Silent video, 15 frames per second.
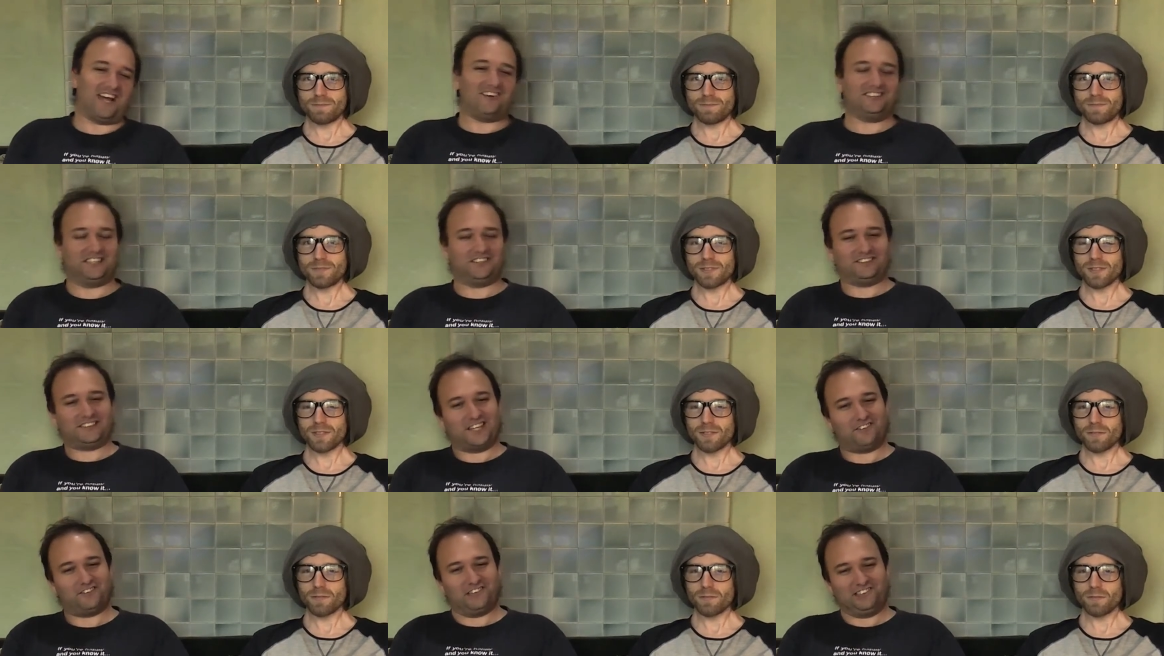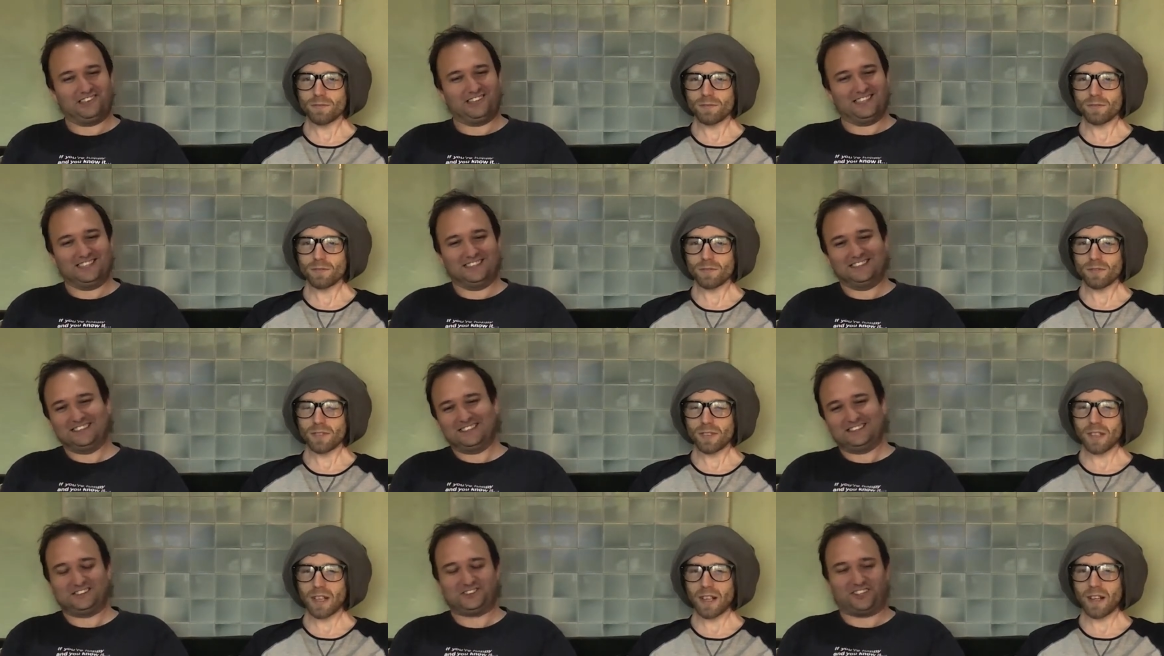Speaker 1: round each other
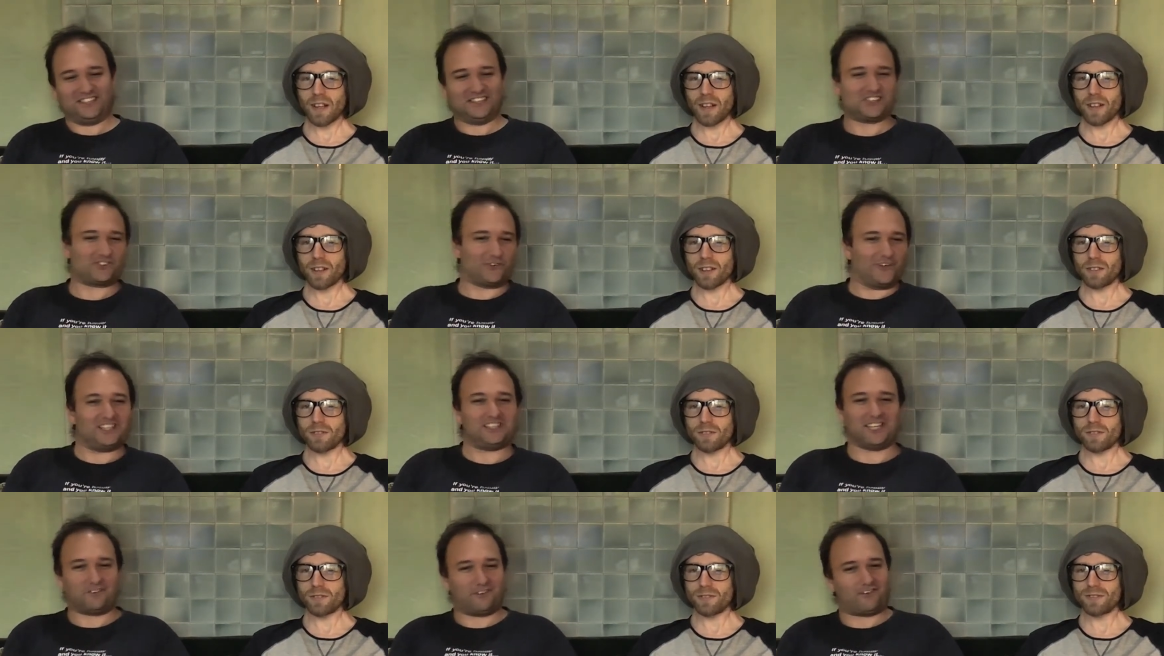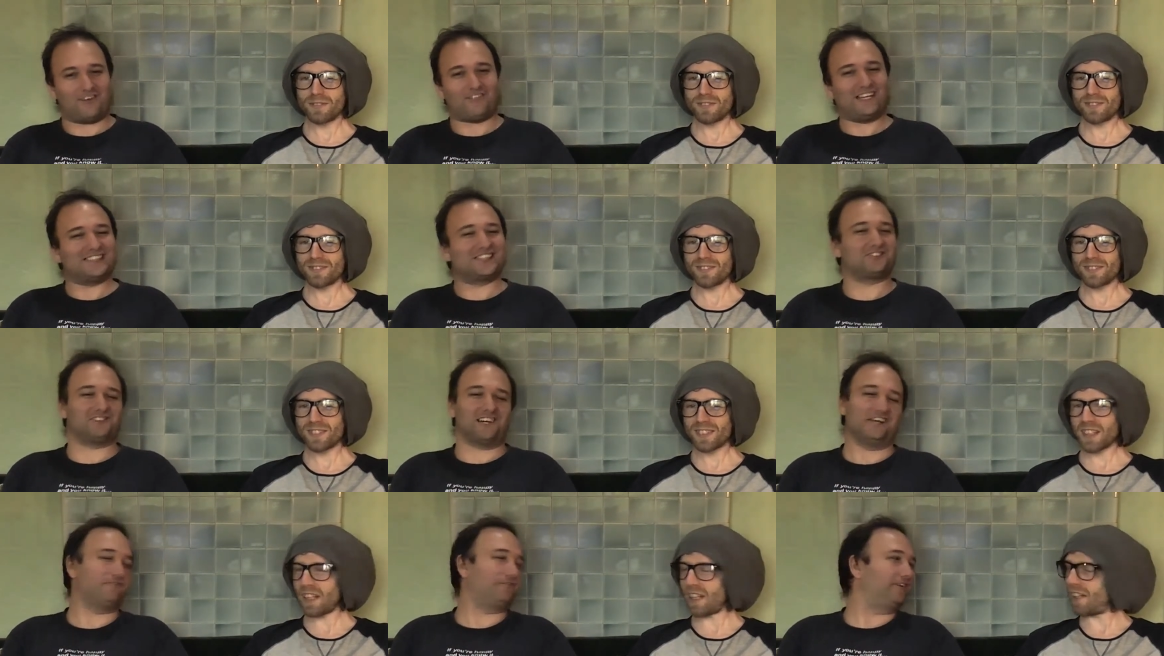and trying to screw each other up, that's
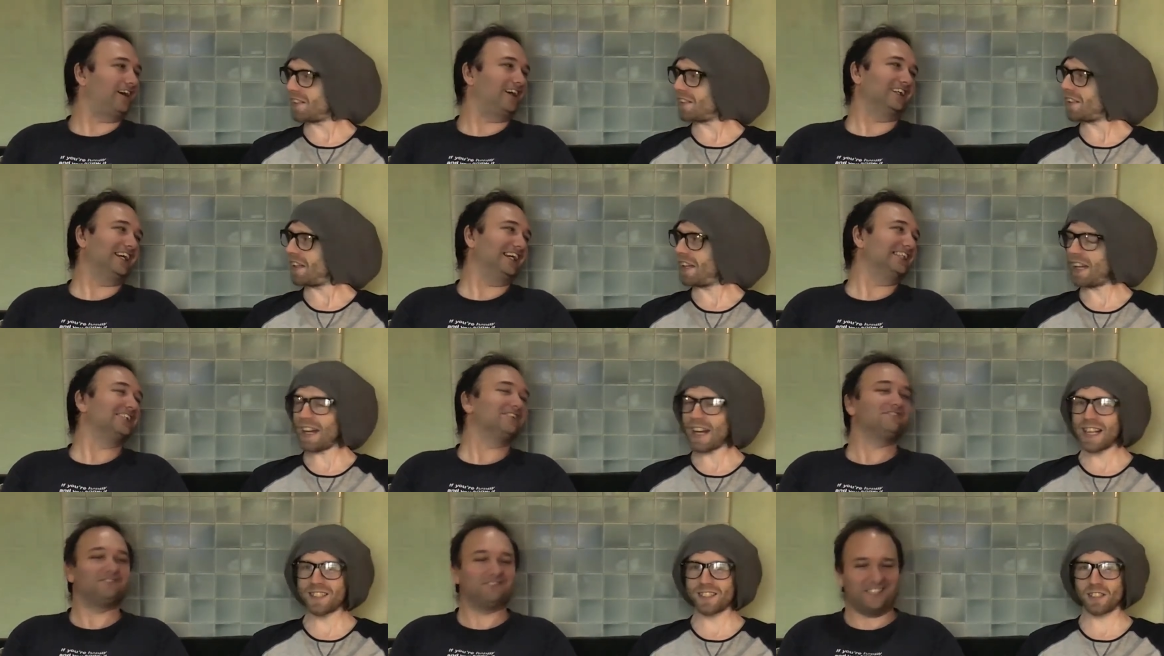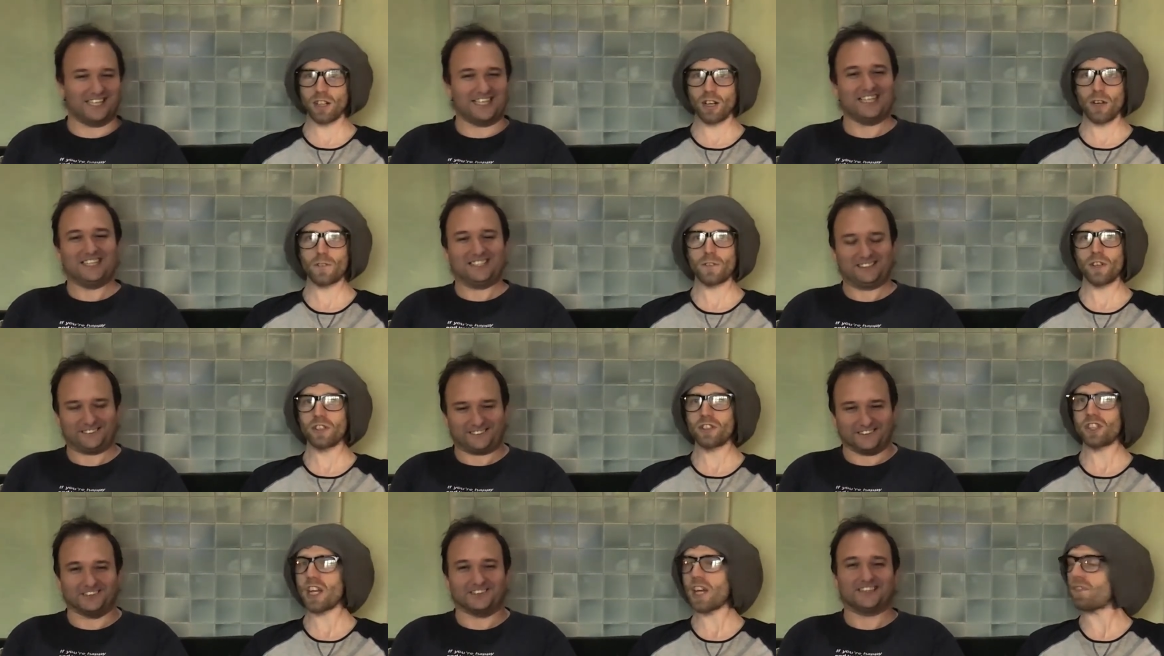great yeah. fun. It's it adds really a lot of
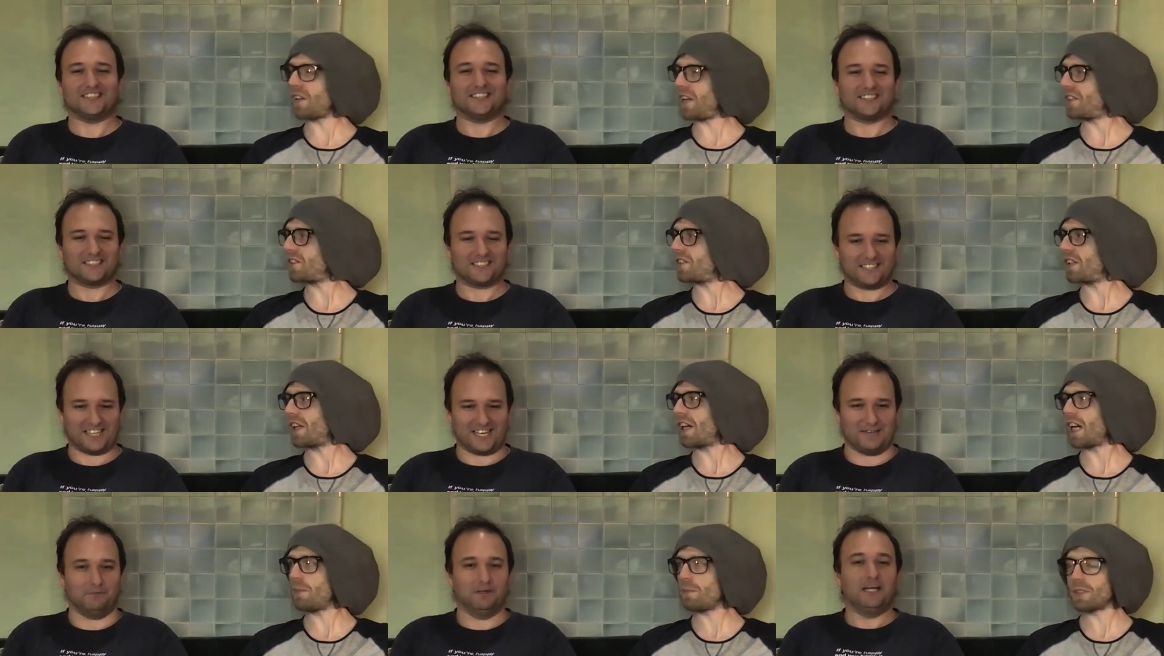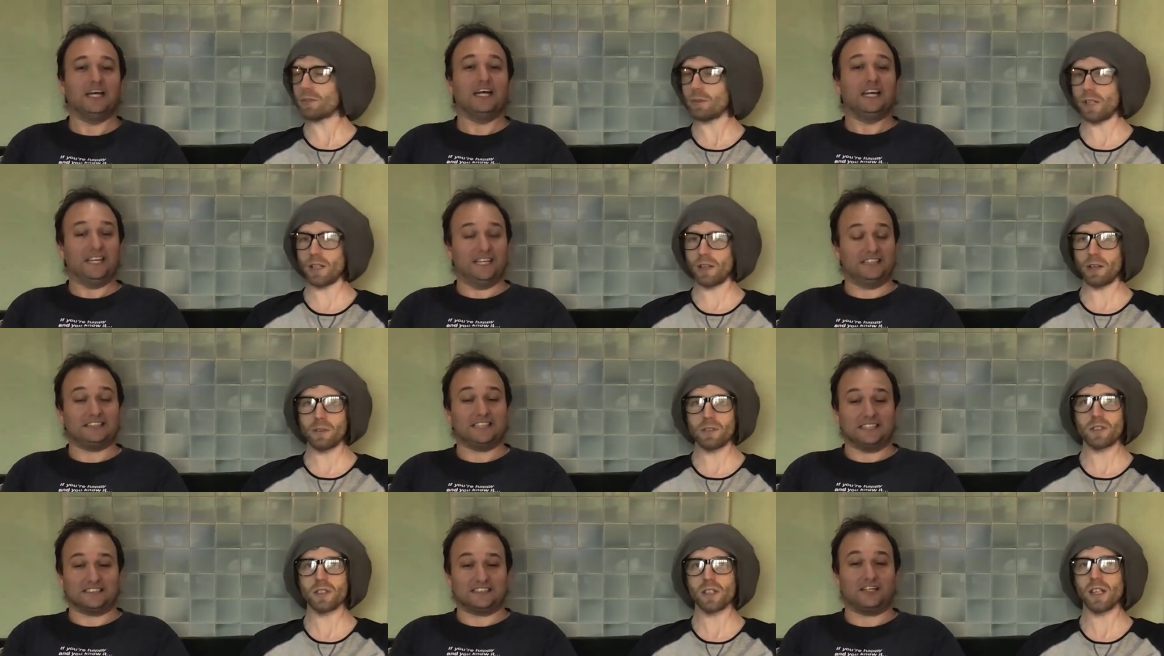longevity to the game. game. as well.
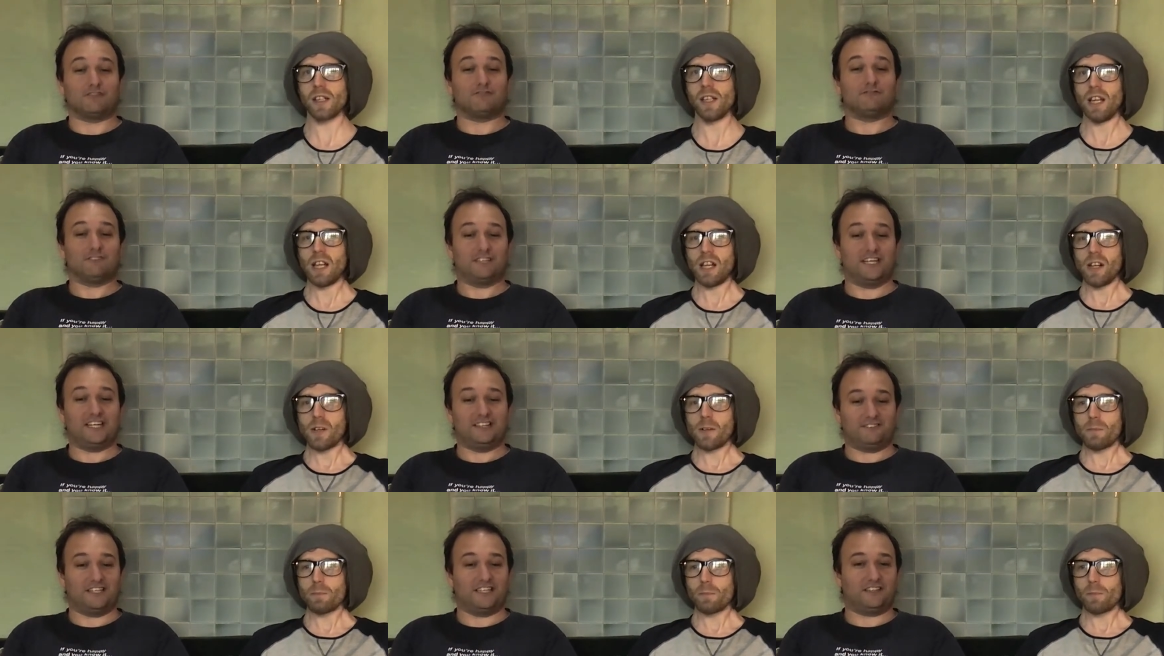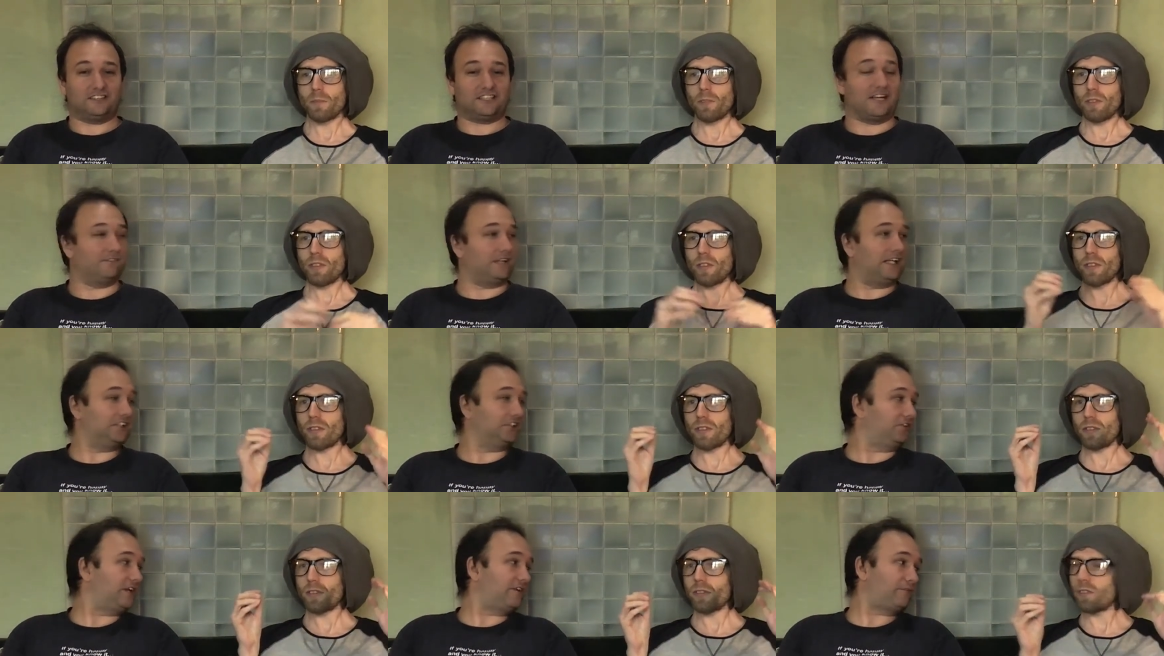It does. So. A really, really good game.
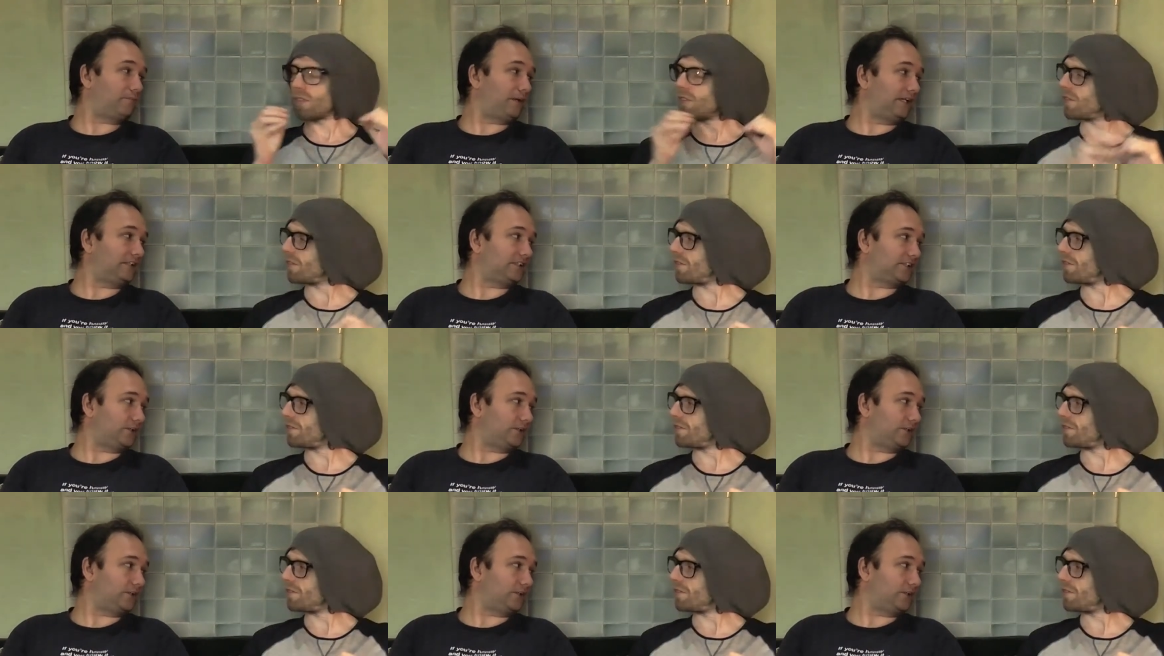And you never played